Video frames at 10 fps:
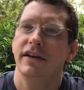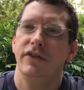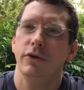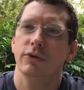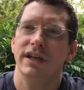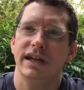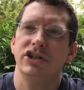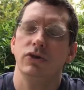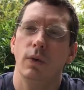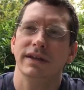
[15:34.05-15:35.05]
The
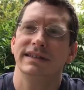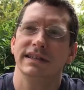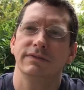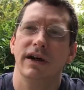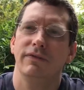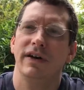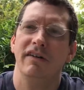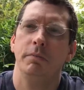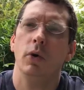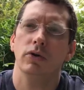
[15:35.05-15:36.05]
reissue
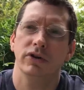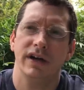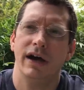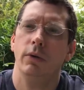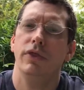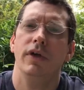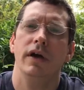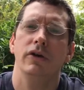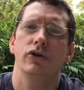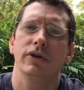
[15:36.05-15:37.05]
1655 polar dial with
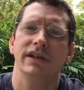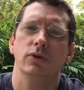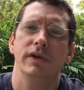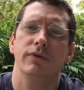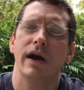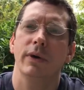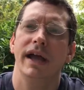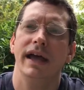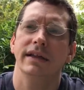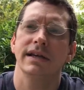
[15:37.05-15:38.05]
a green 24-hour
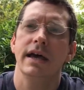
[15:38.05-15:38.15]
hand.